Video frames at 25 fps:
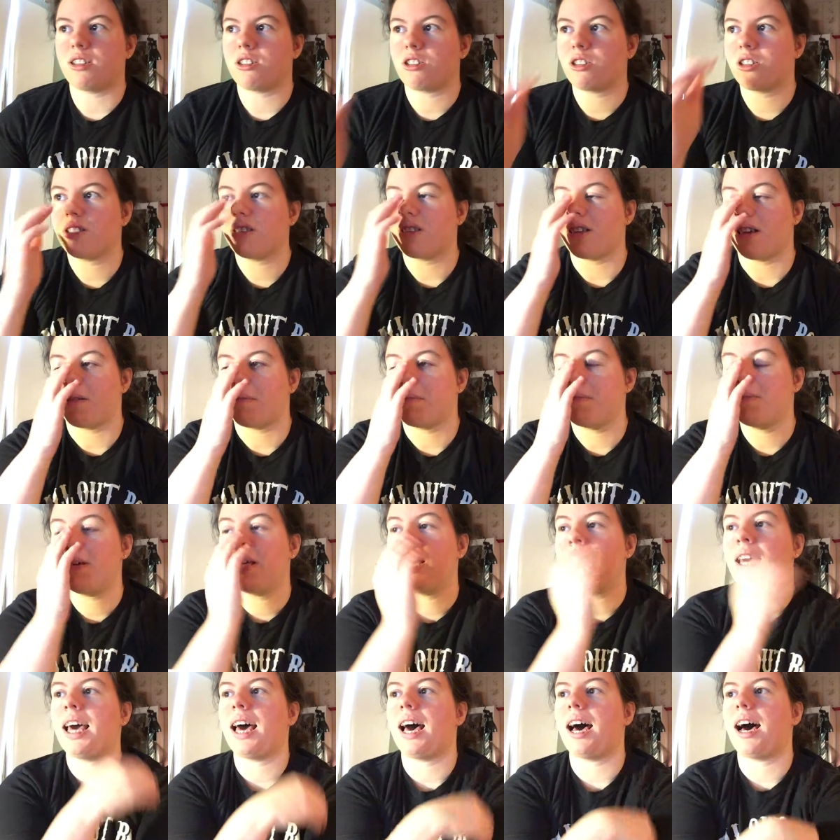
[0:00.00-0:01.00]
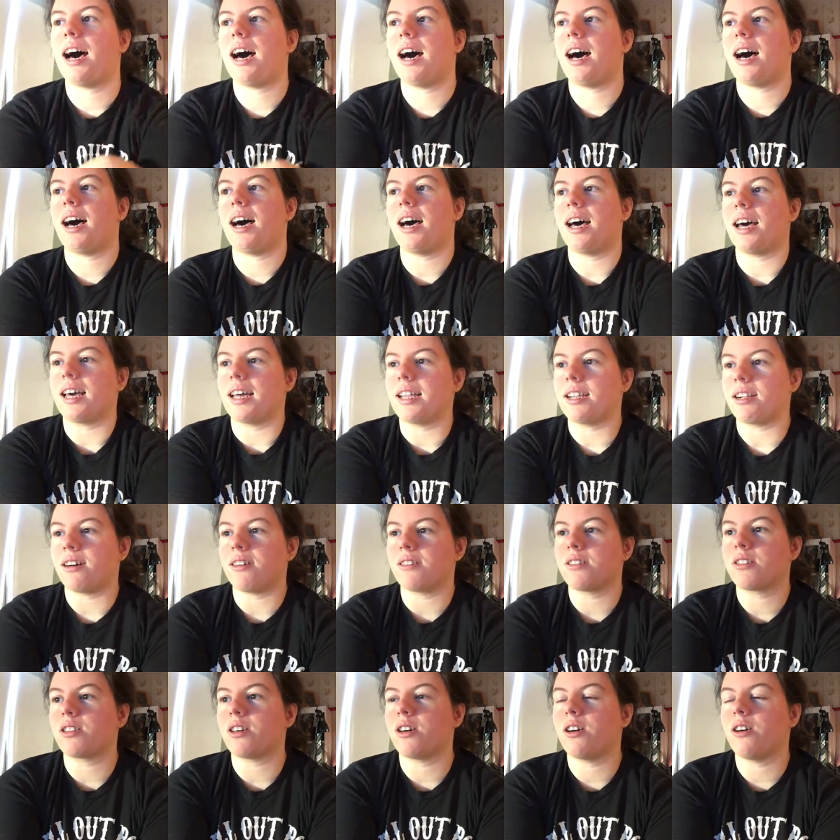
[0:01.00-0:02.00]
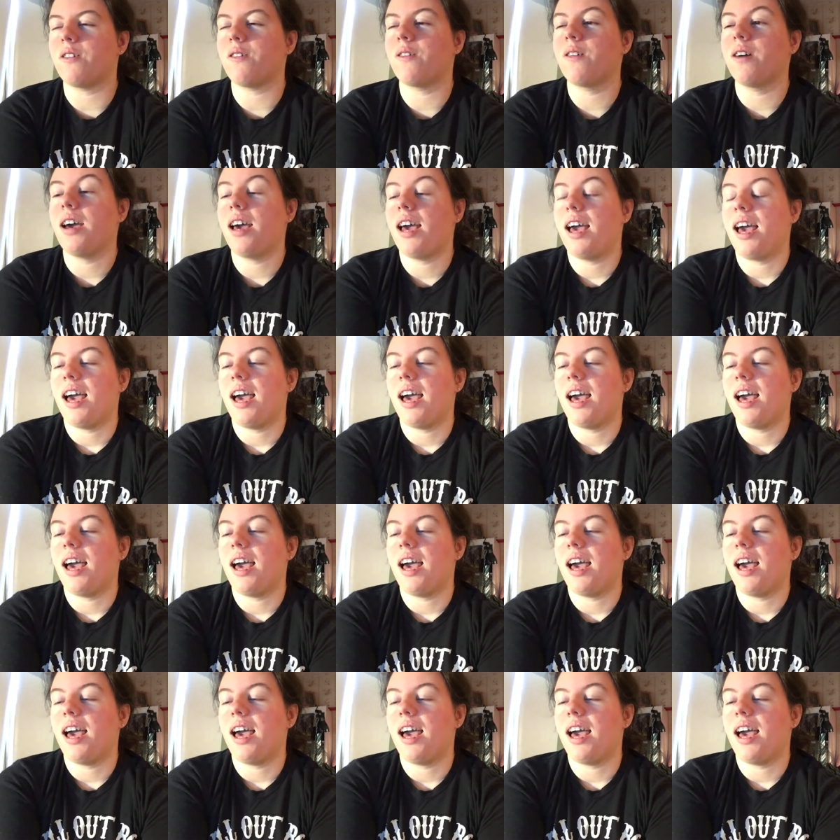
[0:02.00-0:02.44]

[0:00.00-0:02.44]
just some uh, and also